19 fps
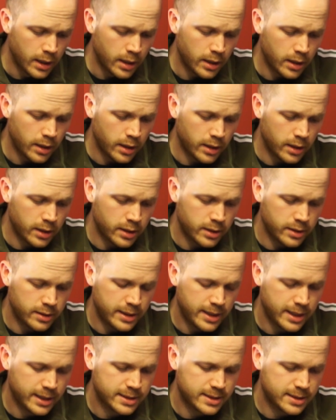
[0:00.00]

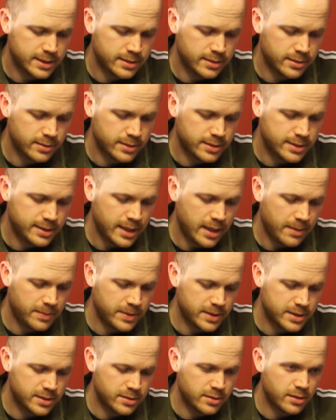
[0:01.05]
Next step
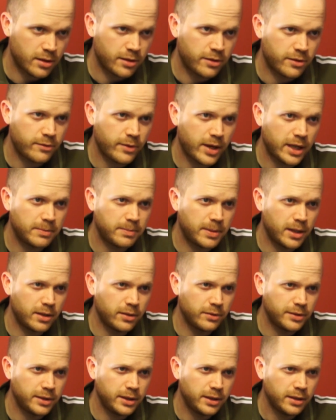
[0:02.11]
is the threat
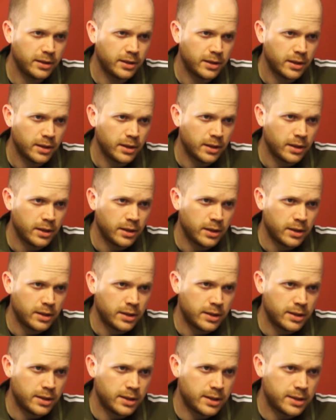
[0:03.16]
penalty.
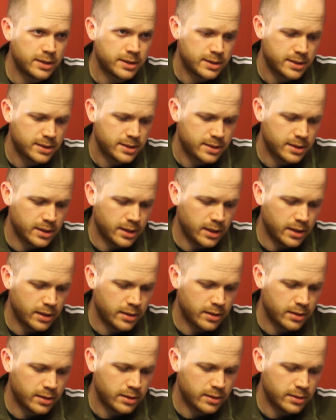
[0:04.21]
This
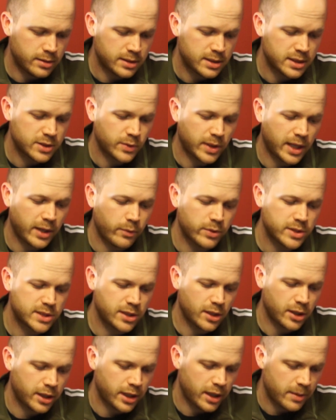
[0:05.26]
is what I was
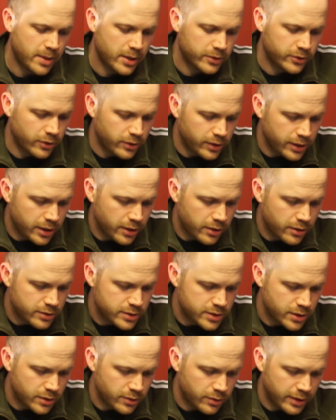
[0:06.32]
talking about earlier.
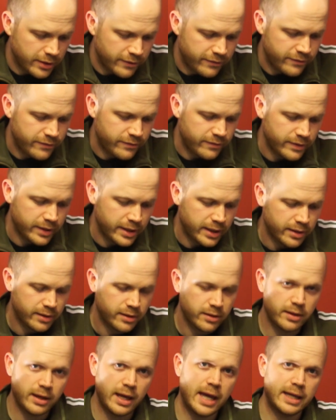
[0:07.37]
So if
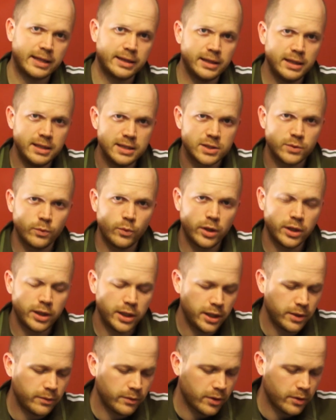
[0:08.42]
at least one
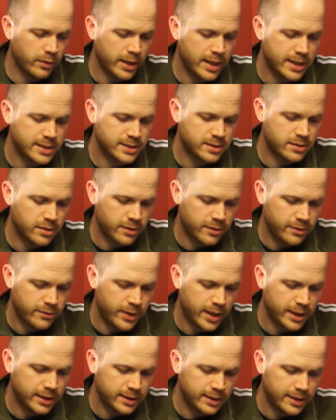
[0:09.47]
hero has
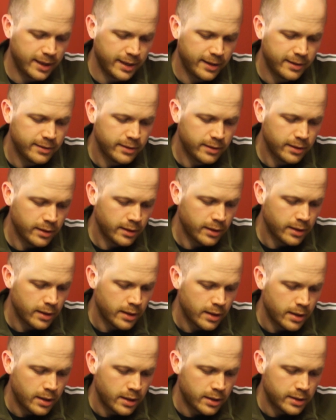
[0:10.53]
threat 10,
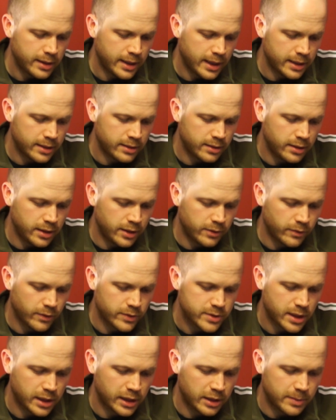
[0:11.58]
then
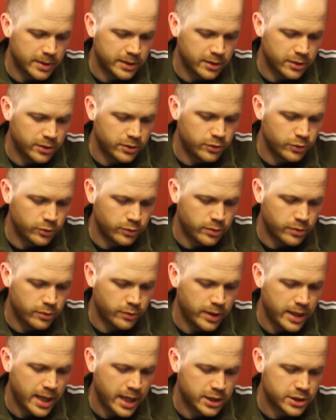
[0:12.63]
heroes are limited to
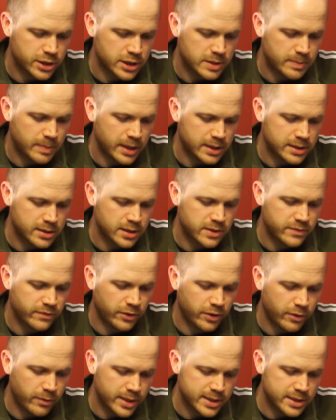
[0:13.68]
3 action spaces for
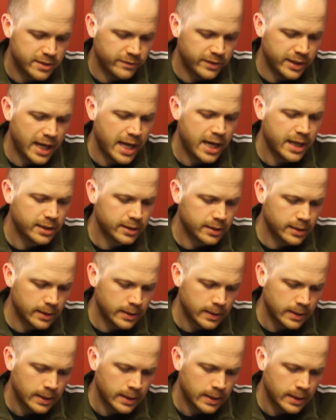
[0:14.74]
the rest of the act.